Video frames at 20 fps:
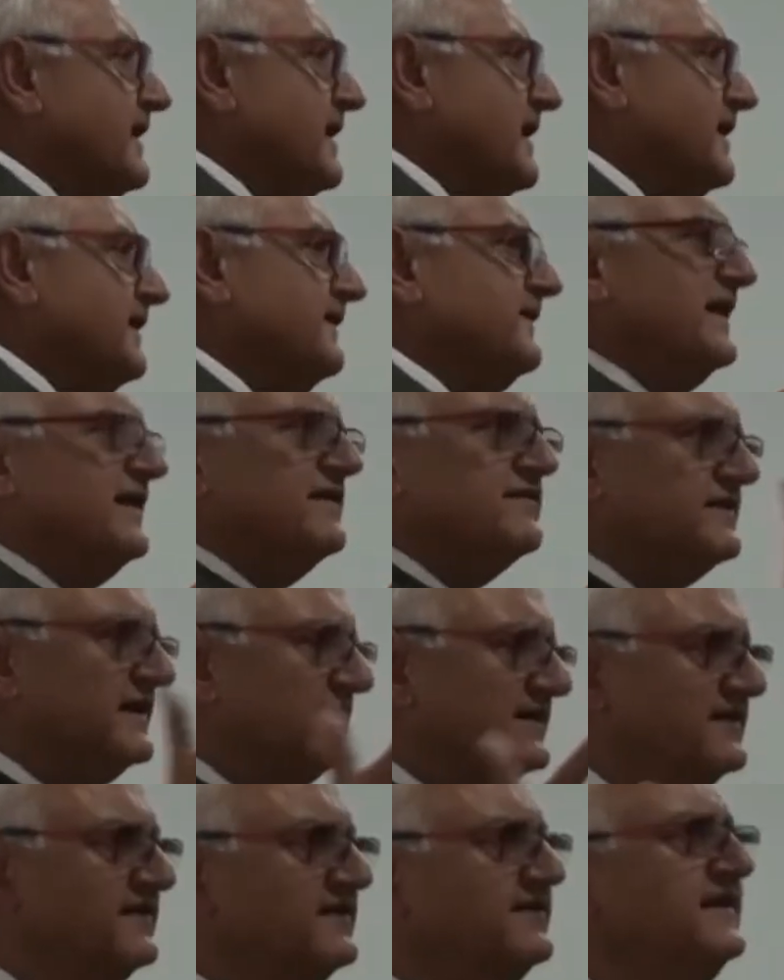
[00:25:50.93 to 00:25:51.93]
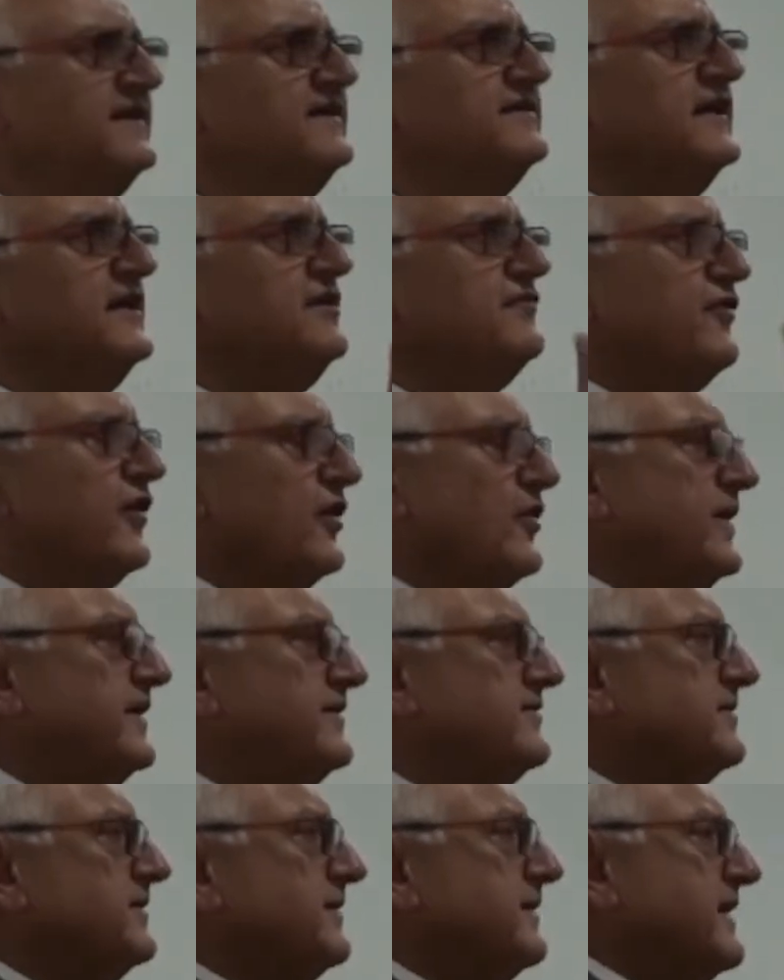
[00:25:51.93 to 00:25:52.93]
Uh, there are certain things in, for
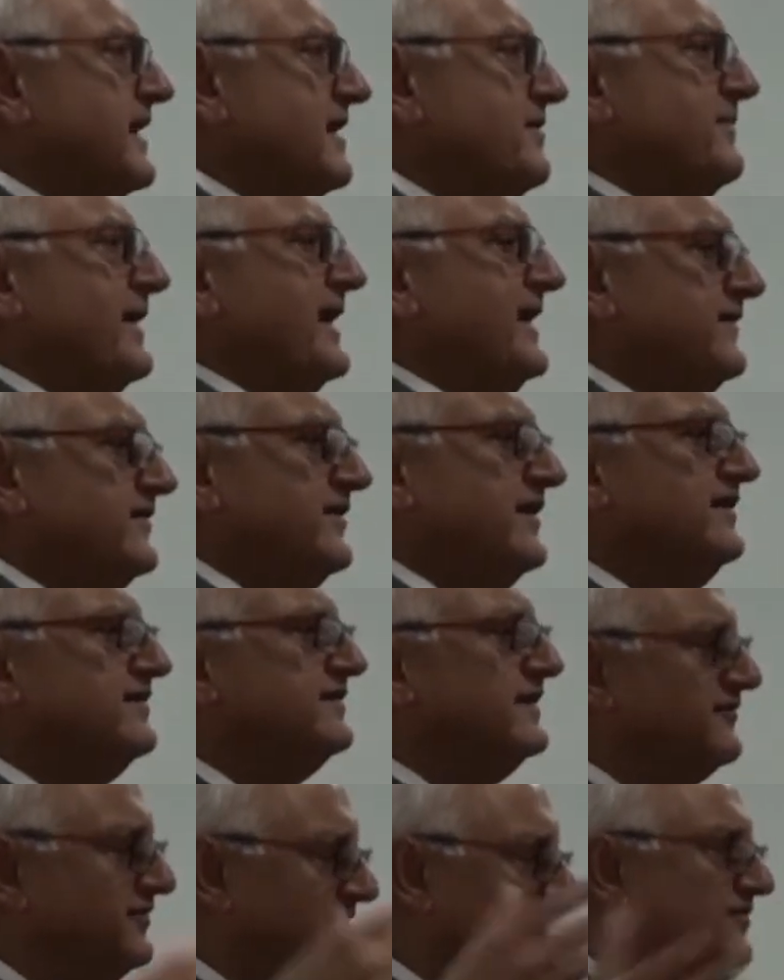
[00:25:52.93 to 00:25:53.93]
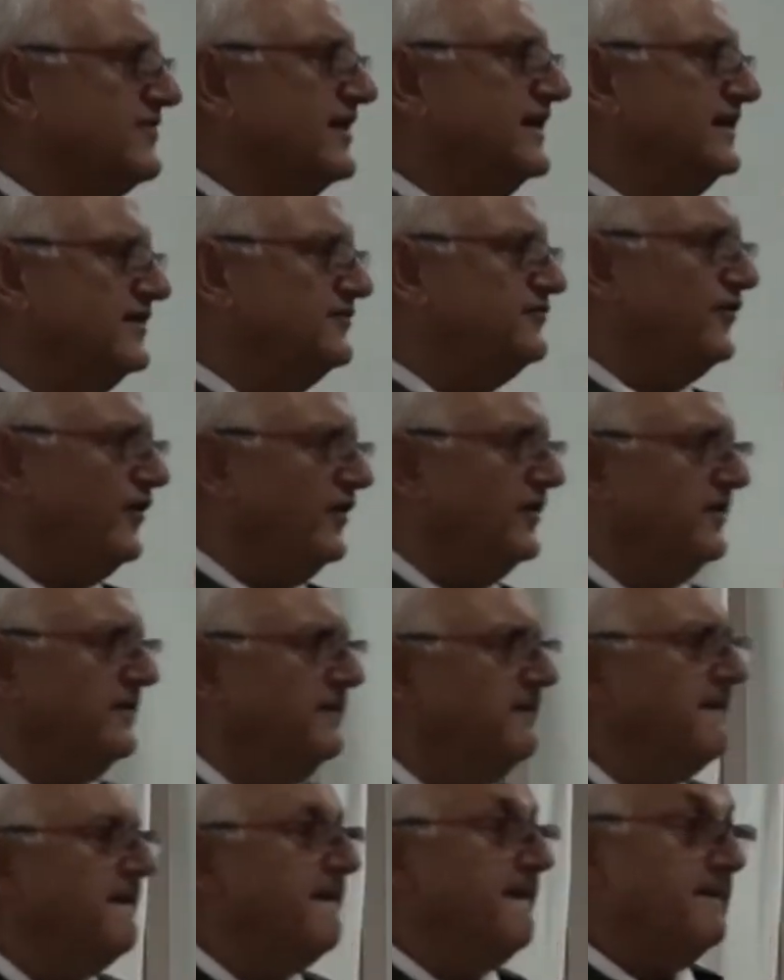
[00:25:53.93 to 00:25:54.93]
which King Mahendra is given credit
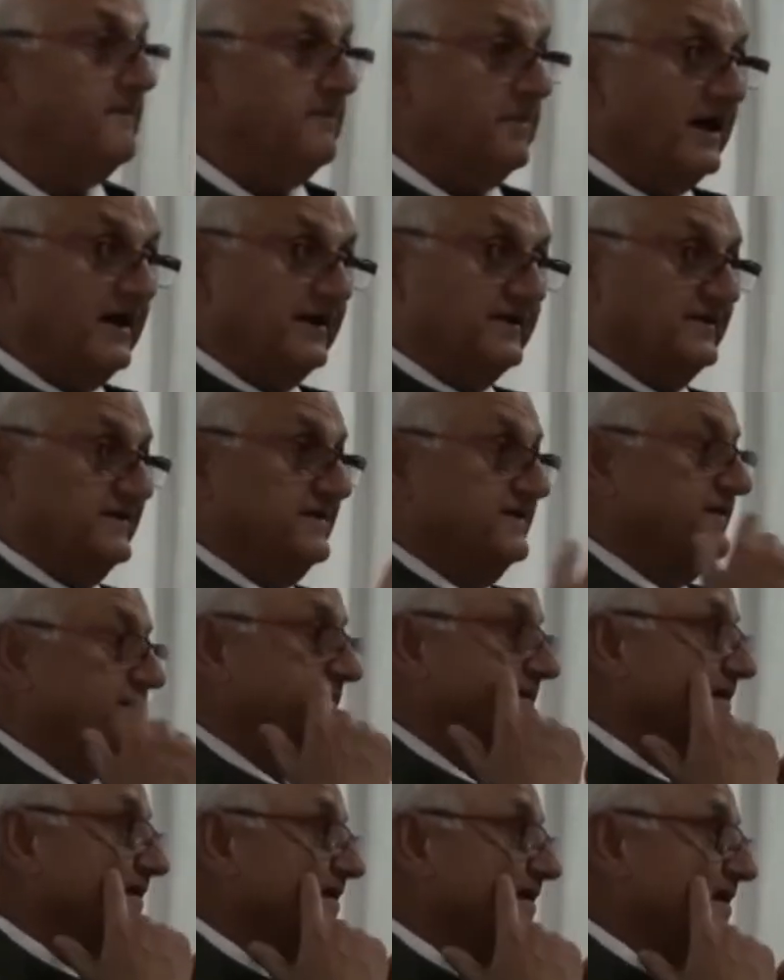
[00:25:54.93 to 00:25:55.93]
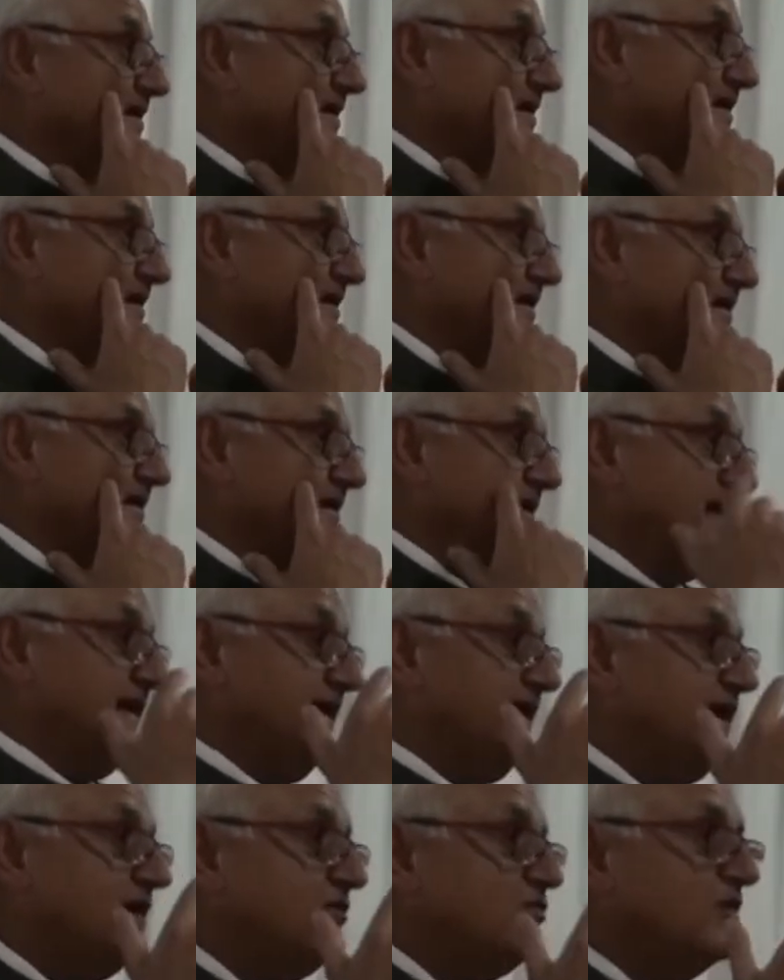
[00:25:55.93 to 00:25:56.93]
for. But
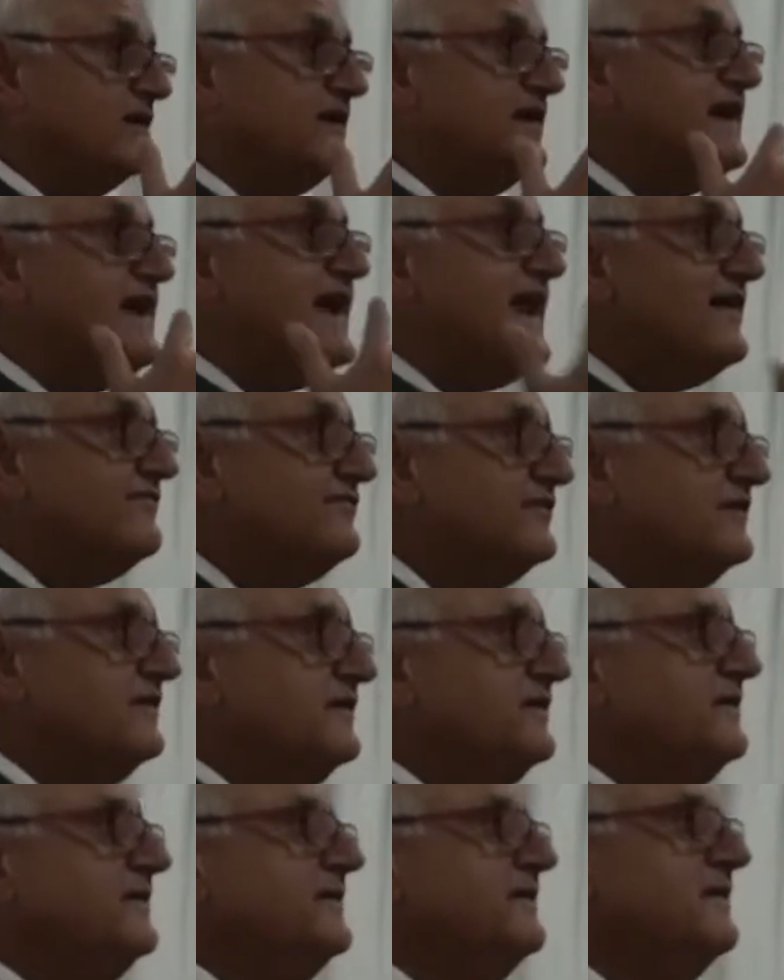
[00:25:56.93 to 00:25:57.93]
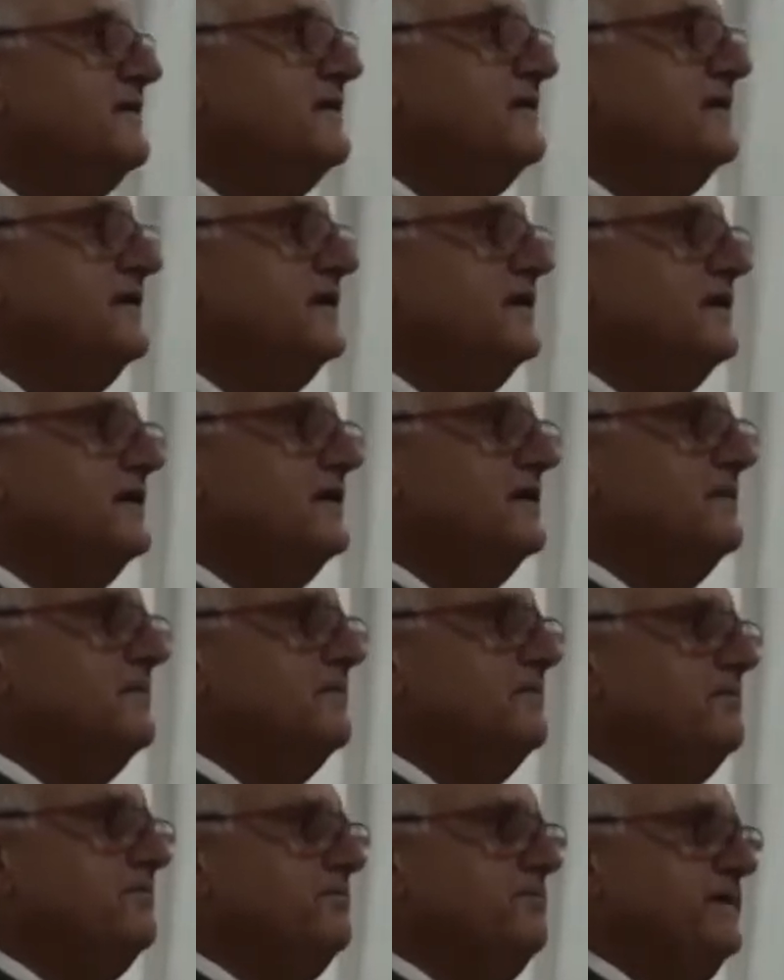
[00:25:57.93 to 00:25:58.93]
he could never
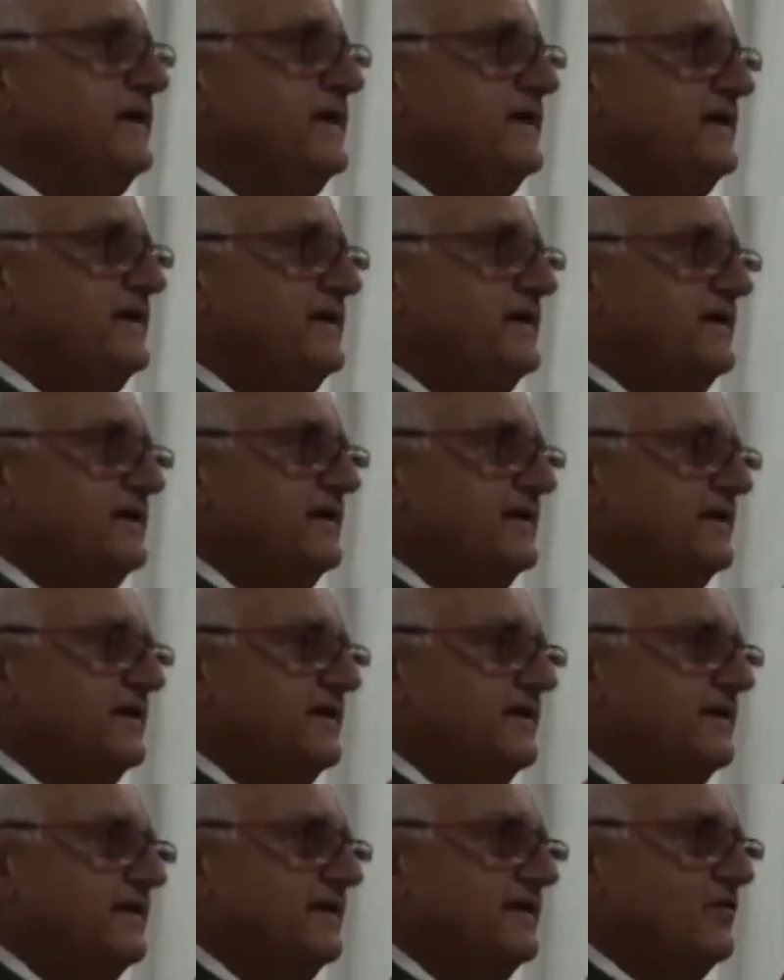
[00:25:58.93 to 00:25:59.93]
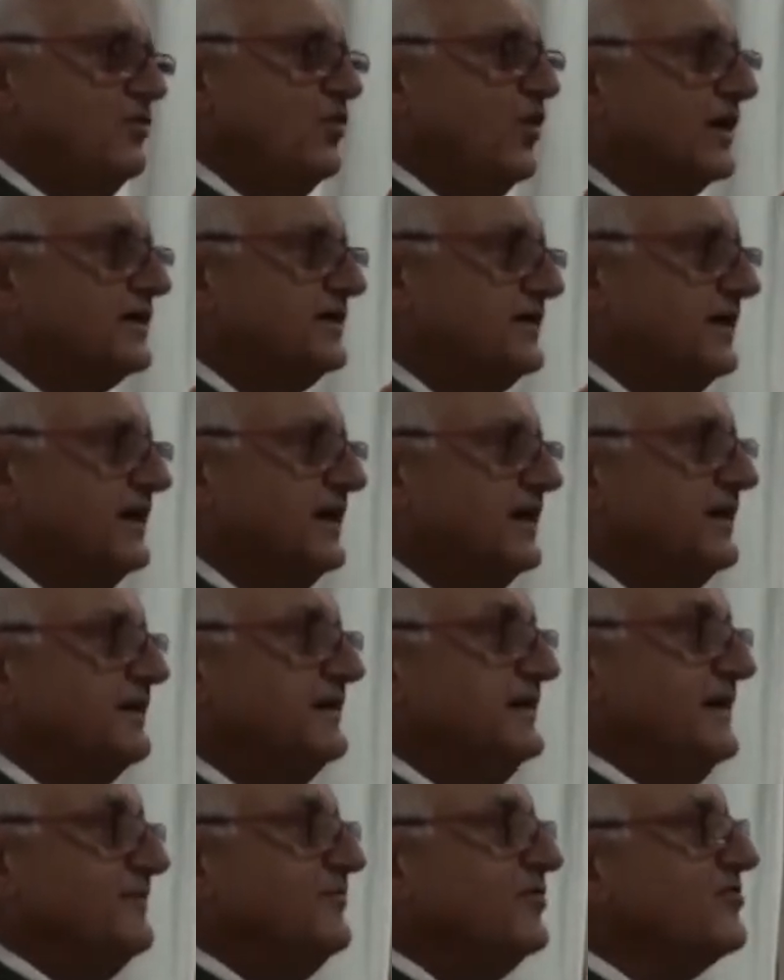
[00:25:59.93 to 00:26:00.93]
be what
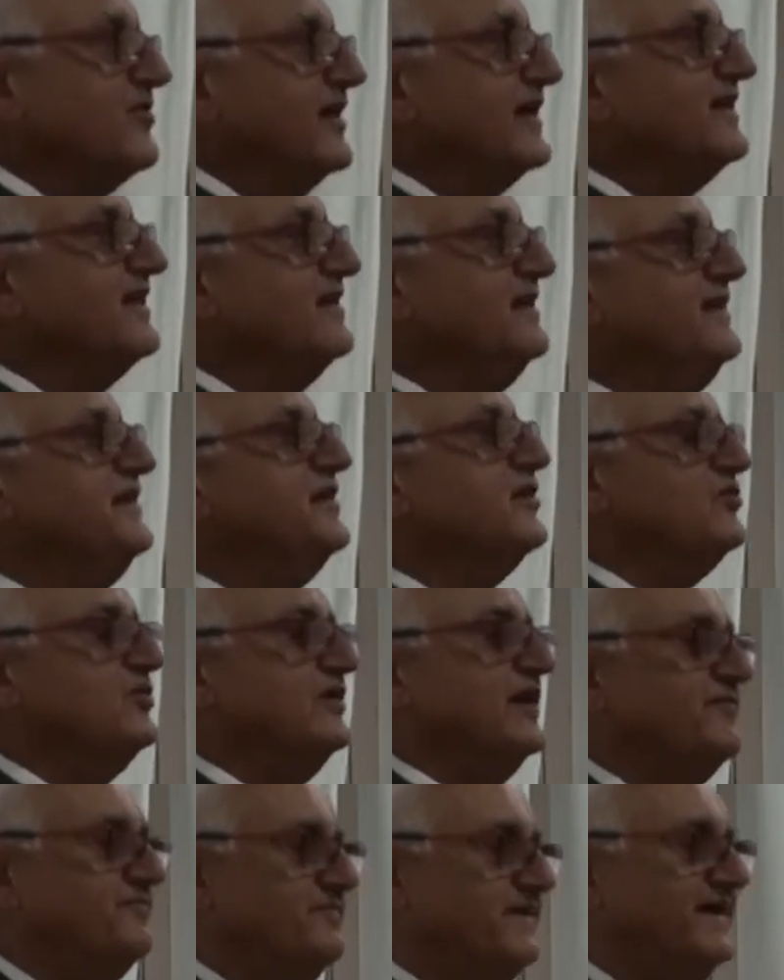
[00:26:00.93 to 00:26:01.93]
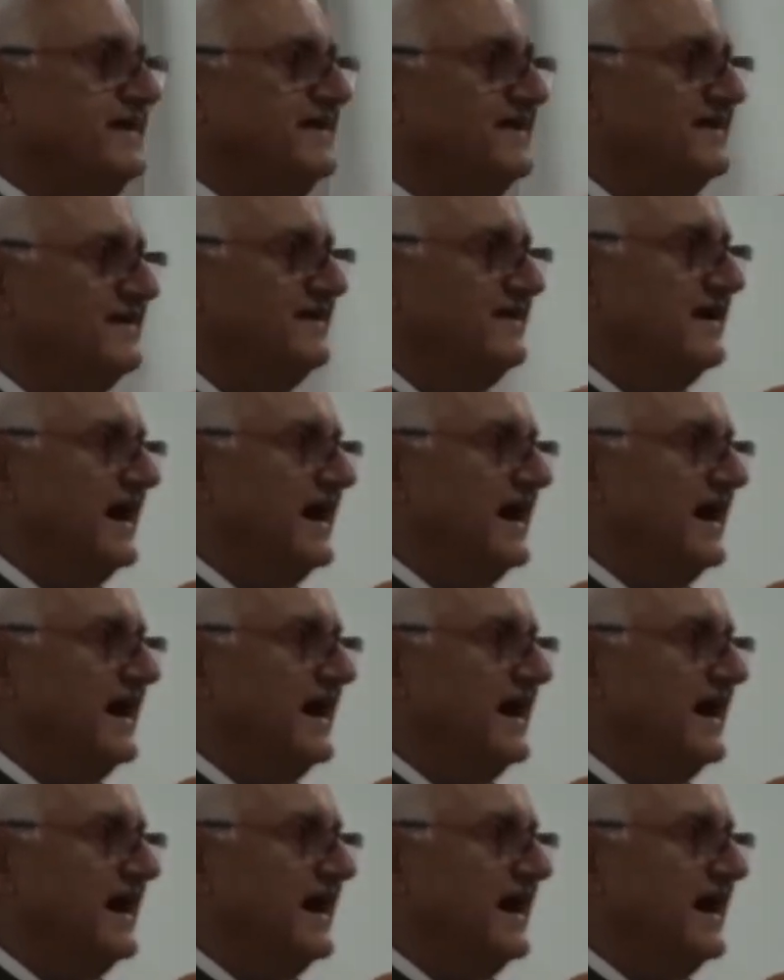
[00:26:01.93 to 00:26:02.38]
a democratic leader could have been.